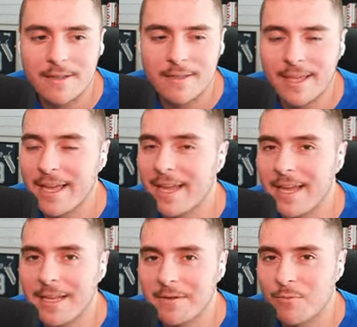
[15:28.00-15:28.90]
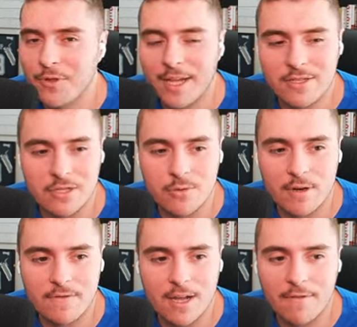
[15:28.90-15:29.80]
they will not just
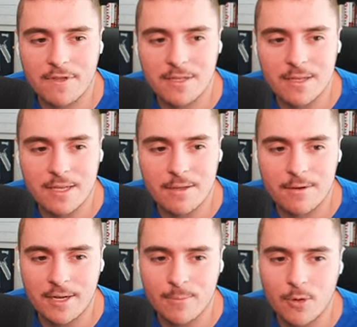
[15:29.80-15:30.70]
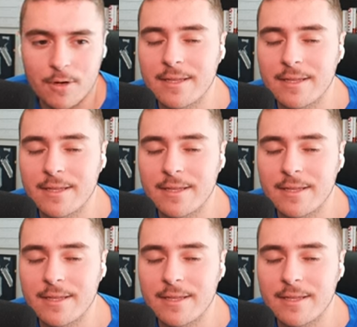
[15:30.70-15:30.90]
drift off into the ether anymore.